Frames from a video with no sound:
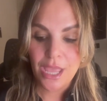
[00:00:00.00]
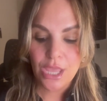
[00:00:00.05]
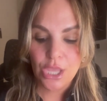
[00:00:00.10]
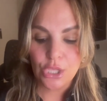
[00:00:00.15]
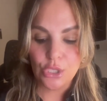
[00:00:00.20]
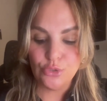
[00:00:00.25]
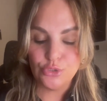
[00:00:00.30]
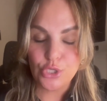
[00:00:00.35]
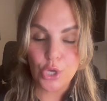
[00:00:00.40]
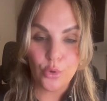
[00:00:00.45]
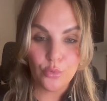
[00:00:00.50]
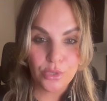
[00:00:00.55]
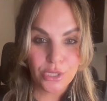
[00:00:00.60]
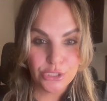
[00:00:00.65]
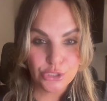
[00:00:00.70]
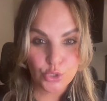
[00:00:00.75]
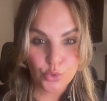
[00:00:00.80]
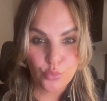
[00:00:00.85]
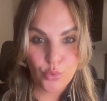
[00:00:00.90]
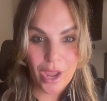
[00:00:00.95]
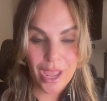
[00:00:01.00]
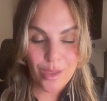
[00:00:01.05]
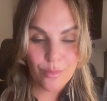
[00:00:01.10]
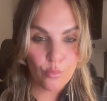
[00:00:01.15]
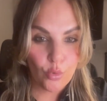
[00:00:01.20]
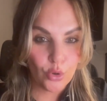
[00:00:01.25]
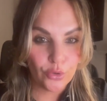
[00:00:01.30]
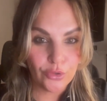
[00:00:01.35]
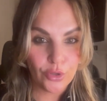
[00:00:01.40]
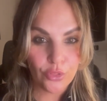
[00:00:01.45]
You don't need to write
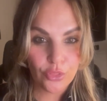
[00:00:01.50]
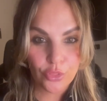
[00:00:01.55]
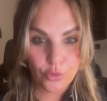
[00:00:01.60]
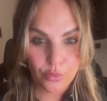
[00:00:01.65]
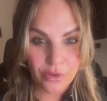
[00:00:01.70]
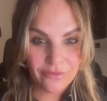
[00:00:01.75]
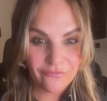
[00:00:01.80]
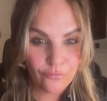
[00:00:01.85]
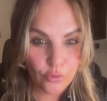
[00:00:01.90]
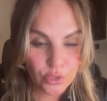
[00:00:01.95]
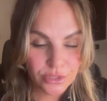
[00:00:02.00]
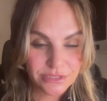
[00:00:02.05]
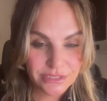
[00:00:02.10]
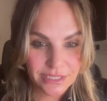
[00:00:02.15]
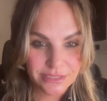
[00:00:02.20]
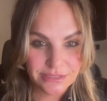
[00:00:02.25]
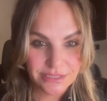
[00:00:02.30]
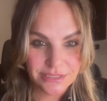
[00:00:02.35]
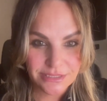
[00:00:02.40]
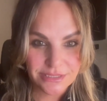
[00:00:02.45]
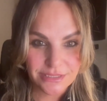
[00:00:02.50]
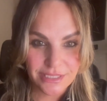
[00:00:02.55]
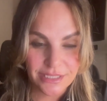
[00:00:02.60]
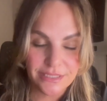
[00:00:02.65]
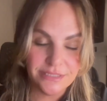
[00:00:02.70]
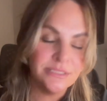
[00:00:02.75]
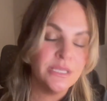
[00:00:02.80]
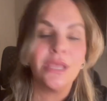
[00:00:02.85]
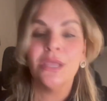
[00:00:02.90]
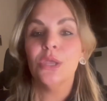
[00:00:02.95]
more than 3-4
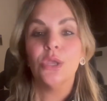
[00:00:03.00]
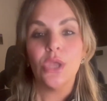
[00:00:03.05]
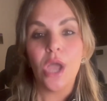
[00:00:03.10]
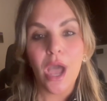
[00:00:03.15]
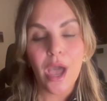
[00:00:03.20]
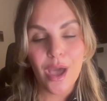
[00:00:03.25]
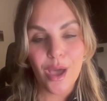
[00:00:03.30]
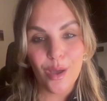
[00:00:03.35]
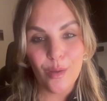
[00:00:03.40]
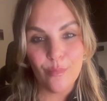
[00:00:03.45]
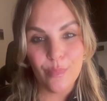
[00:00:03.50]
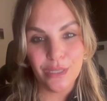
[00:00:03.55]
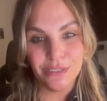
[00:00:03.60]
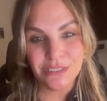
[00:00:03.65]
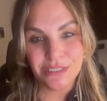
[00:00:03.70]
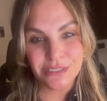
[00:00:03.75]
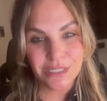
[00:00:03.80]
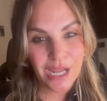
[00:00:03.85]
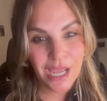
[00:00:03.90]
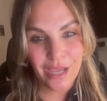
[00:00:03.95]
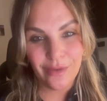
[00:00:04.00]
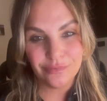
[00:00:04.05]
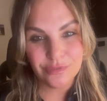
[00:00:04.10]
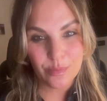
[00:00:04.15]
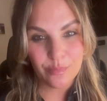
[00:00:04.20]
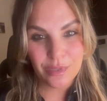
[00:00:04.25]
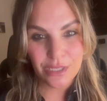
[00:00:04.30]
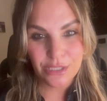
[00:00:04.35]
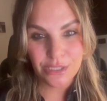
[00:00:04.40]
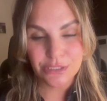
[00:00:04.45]
sentences. It doesn't have to
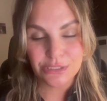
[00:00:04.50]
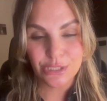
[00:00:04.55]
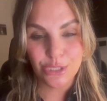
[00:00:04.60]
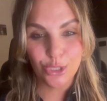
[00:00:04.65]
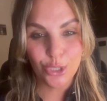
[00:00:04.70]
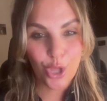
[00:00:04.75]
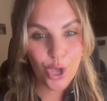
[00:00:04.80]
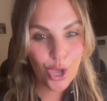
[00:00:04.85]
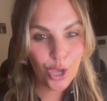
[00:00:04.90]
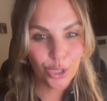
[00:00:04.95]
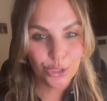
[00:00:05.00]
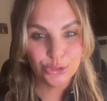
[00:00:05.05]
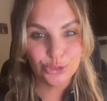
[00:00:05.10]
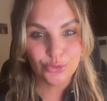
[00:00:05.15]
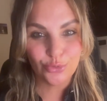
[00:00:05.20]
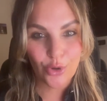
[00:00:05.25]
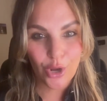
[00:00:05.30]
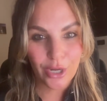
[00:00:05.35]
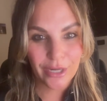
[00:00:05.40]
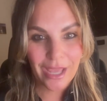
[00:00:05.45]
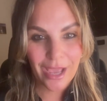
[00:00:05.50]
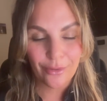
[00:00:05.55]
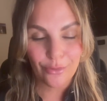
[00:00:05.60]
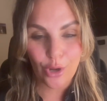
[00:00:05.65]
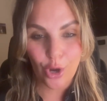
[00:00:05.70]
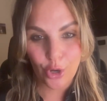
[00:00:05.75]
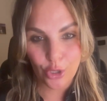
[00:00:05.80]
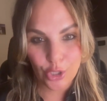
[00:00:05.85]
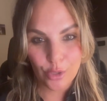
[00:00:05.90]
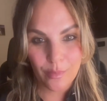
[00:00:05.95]
be this long, drawn-out
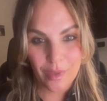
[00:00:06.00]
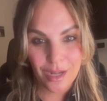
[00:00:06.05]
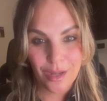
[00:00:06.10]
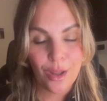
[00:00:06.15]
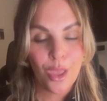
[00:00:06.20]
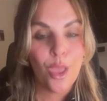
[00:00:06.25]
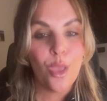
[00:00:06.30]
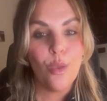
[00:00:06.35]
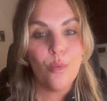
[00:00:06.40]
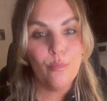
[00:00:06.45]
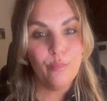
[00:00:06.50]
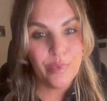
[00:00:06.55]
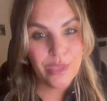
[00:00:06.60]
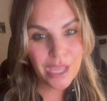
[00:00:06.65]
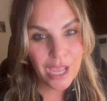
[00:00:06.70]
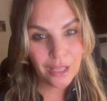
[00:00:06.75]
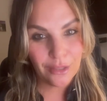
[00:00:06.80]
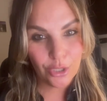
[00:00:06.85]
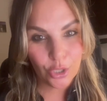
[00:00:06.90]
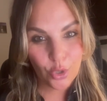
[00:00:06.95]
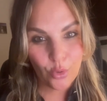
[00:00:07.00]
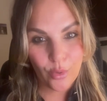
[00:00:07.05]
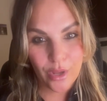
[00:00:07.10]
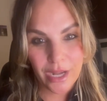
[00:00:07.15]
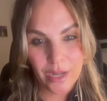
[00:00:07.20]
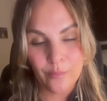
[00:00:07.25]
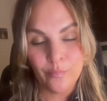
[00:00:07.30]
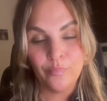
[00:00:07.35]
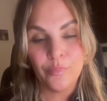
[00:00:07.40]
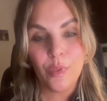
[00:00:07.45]
argument. Be
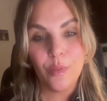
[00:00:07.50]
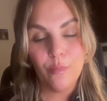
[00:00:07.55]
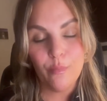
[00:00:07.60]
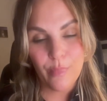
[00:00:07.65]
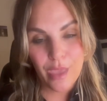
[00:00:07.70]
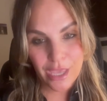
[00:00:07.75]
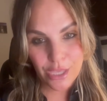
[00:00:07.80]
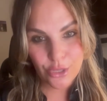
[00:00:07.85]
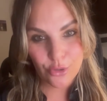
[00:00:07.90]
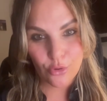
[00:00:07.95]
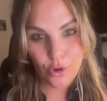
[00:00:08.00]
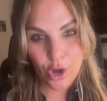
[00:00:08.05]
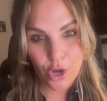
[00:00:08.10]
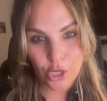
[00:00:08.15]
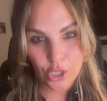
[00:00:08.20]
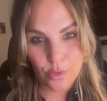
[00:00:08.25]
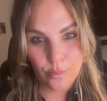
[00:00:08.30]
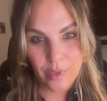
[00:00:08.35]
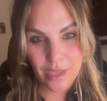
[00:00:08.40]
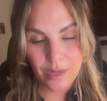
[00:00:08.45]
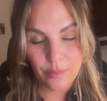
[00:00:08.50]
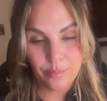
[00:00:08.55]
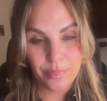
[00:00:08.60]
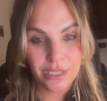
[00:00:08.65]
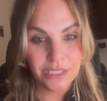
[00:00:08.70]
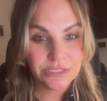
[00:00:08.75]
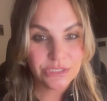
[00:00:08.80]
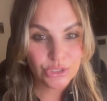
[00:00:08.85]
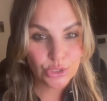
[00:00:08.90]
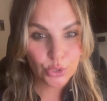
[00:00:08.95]
eloquent, make your argument,
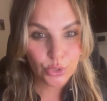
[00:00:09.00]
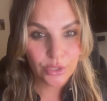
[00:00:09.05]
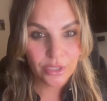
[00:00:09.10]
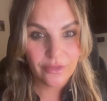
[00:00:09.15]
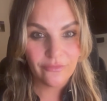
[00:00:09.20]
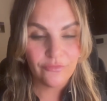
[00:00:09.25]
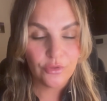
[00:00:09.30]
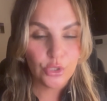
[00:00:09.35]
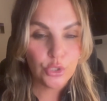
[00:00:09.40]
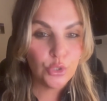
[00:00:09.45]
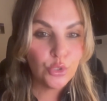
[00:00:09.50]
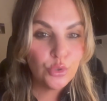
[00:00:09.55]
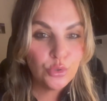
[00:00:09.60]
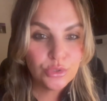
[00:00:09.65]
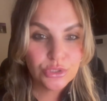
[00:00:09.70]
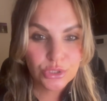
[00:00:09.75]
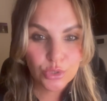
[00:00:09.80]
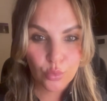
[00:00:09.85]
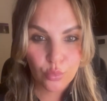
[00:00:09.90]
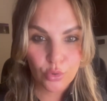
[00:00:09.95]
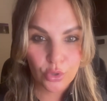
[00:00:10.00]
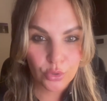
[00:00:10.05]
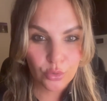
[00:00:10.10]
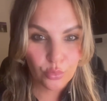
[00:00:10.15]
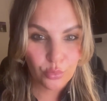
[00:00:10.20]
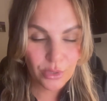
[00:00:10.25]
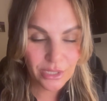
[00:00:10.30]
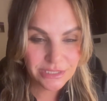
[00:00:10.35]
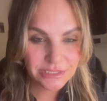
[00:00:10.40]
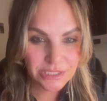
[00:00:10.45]
be assertive, use the word
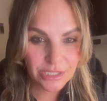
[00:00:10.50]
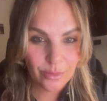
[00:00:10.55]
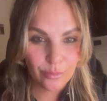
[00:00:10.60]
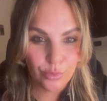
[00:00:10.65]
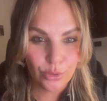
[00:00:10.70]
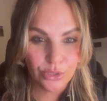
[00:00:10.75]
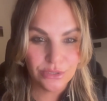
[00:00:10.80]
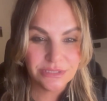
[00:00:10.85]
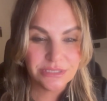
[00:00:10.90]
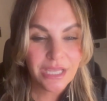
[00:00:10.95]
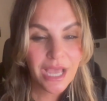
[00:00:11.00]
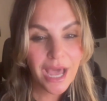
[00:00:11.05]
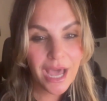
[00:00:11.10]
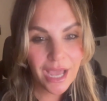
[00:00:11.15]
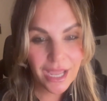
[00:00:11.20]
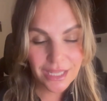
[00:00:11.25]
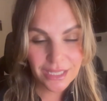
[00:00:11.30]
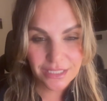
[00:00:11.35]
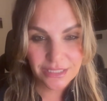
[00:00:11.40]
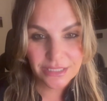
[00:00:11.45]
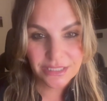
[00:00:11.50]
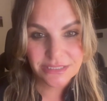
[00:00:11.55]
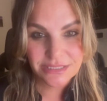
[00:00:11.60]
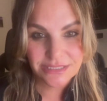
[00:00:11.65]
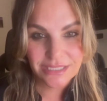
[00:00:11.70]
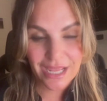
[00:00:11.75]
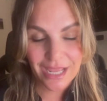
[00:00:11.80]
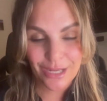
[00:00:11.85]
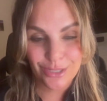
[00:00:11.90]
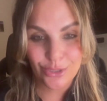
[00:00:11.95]
reasonable, tie in the
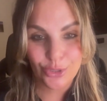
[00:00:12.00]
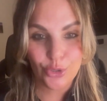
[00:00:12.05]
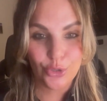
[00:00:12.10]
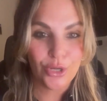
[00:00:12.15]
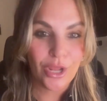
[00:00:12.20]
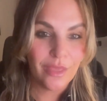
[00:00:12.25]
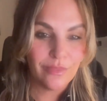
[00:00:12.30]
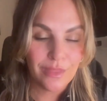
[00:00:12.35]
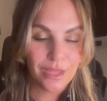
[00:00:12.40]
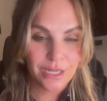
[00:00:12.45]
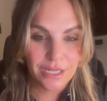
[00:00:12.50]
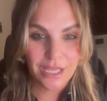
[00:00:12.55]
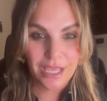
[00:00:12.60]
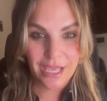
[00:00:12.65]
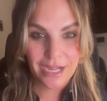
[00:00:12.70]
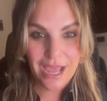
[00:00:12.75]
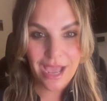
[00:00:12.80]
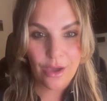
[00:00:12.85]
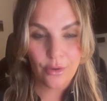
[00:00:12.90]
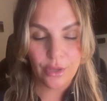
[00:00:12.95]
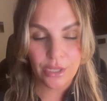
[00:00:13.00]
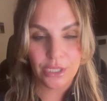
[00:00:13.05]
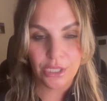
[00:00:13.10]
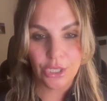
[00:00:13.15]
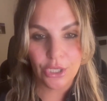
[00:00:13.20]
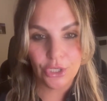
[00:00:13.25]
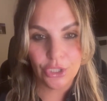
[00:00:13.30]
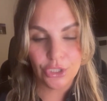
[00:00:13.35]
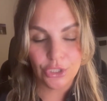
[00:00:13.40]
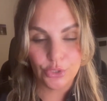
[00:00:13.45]
standard, and then get out and
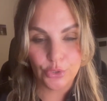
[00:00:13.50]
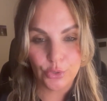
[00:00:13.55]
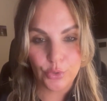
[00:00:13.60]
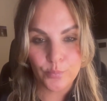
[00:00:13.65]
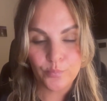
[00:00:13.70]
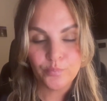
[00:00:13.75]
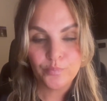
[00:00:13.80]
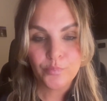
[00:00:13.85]
conclude.